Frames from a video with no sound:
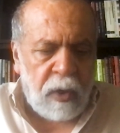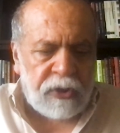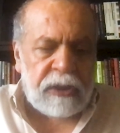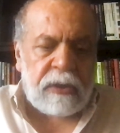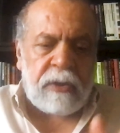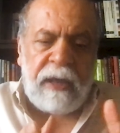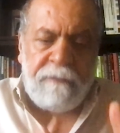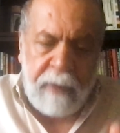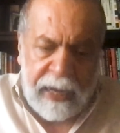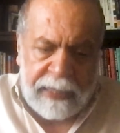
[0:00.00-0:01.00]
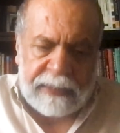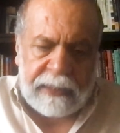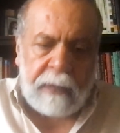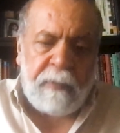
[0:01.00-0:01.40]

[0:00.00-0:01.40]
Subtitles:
Washington. You have Biden, and